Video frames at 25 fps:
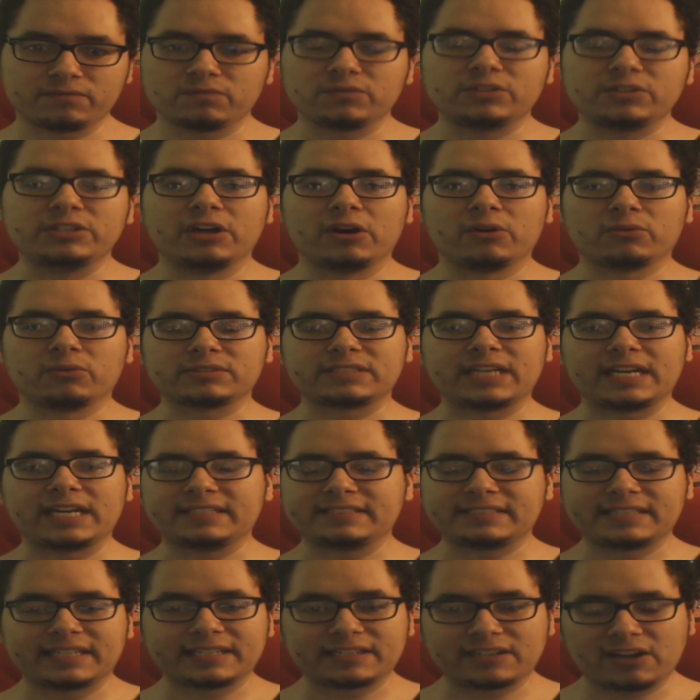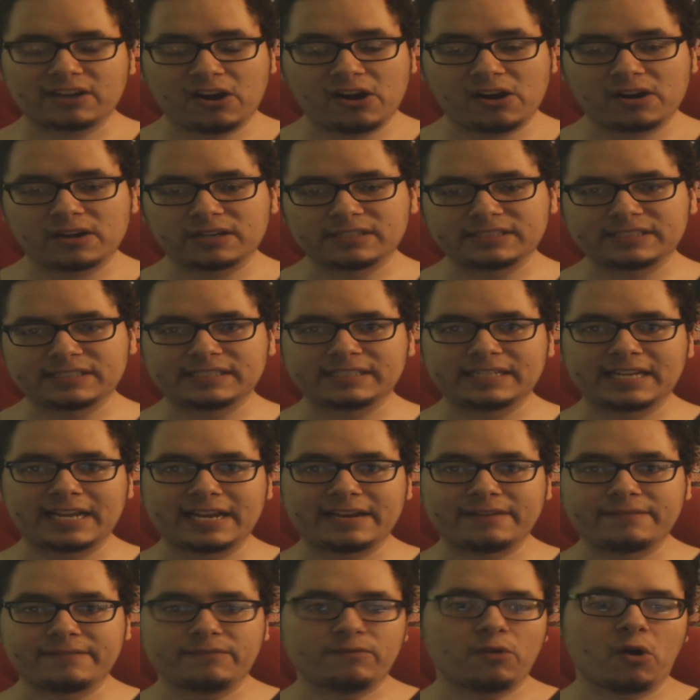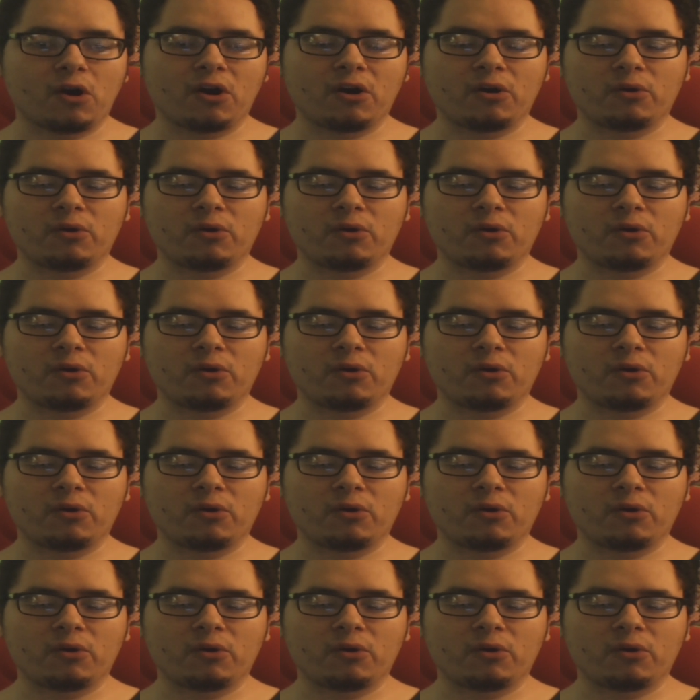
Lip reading: 10-cent cards, and then,